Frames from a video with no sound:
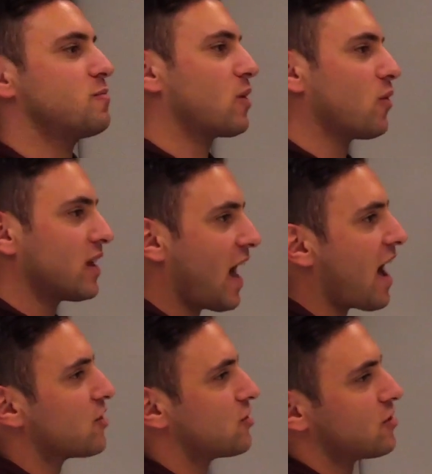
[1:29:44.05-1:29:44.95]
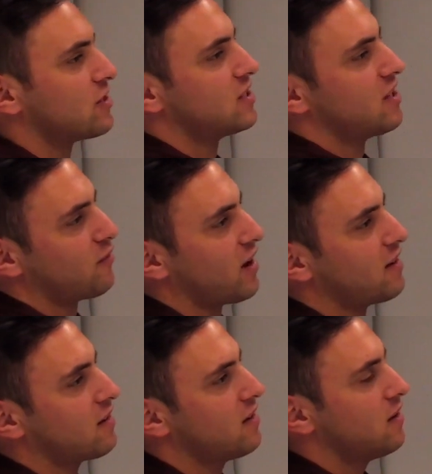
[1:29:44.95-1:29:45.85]
So there's Bitcoin Cash, there's all this stuff,
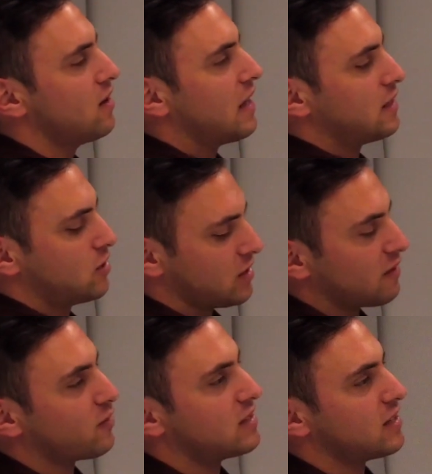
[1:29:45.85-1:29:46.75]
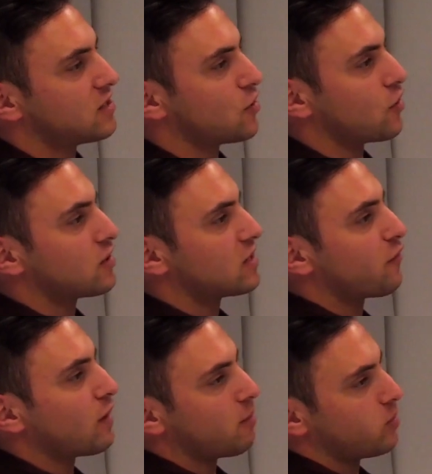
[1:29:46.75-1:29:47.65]
right? And so the difference is there are
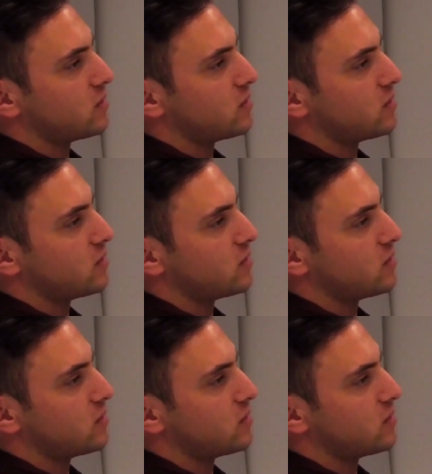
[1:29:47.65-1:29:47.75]
different